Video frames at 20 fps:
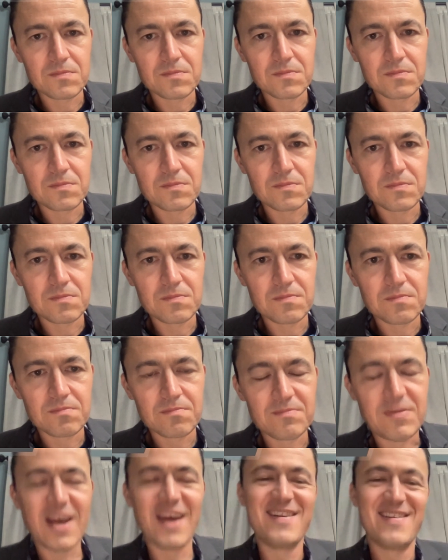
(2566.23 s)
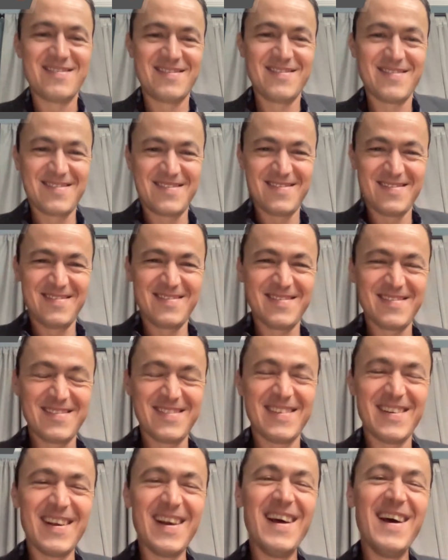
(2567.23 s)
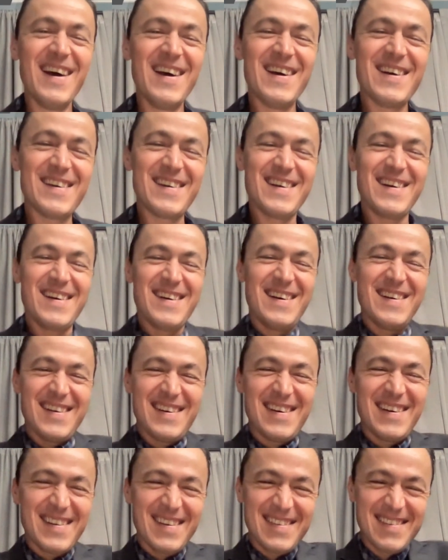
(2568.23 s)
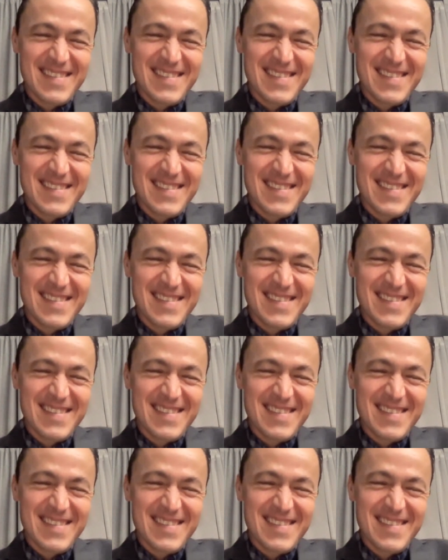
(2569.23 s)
(not speaking)